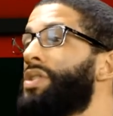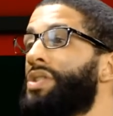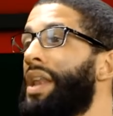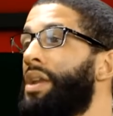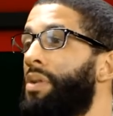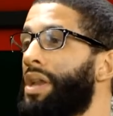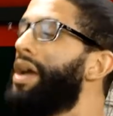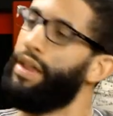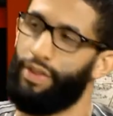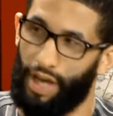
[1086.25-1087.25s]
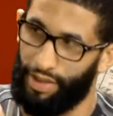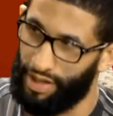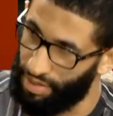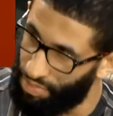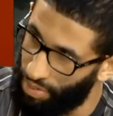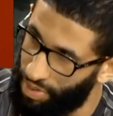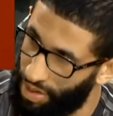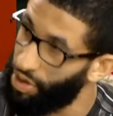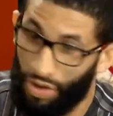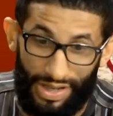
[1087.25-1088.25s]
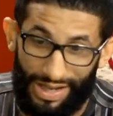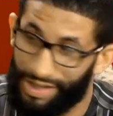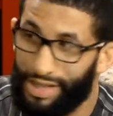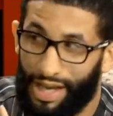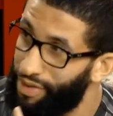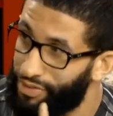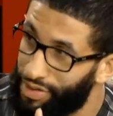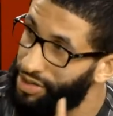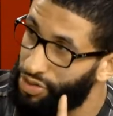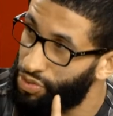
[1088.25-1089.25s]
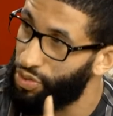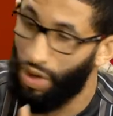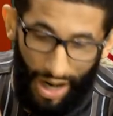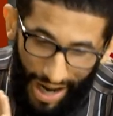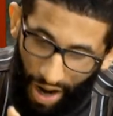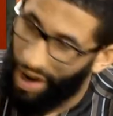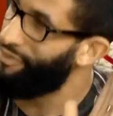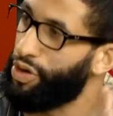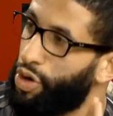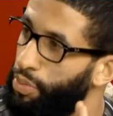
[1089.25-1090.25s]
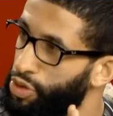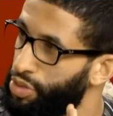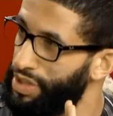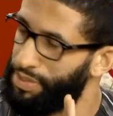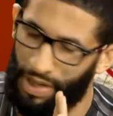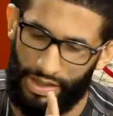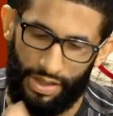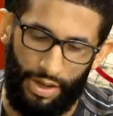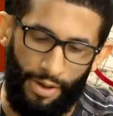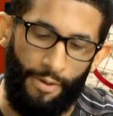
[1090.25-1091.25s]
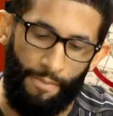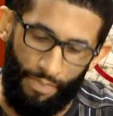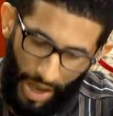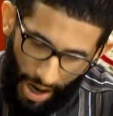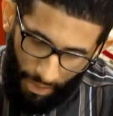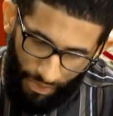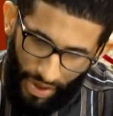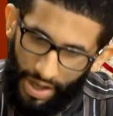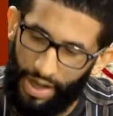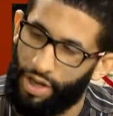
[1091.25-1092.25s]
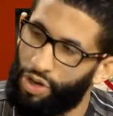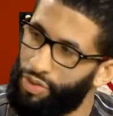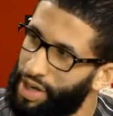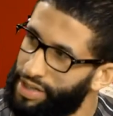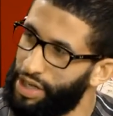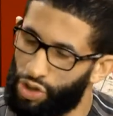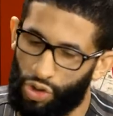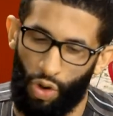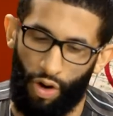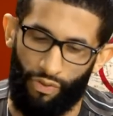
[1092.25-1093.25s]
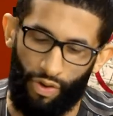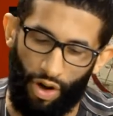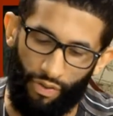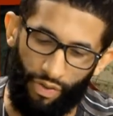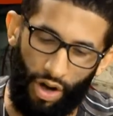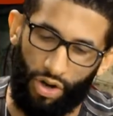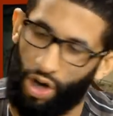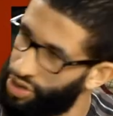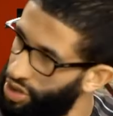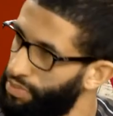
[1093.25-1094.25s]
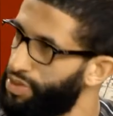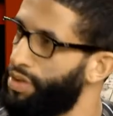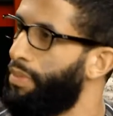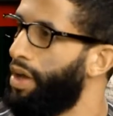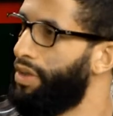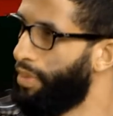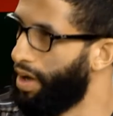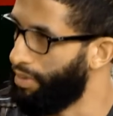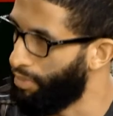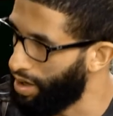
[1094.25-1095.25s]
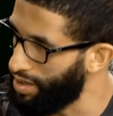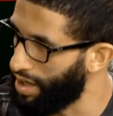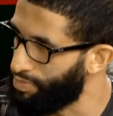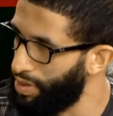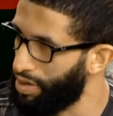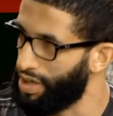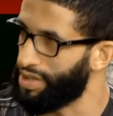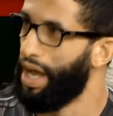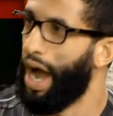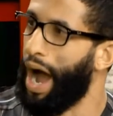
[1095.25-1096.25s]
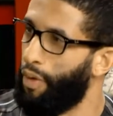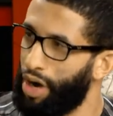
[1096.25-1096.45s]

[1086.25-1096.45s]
tell anybody, mm. then there's a problem because mm. Nigerians have every right to know how every kobo should be spent. Mm-hmm. Now, you raised the issue of, of uh, customs, the, mo the uh, money that's being now raised. I want to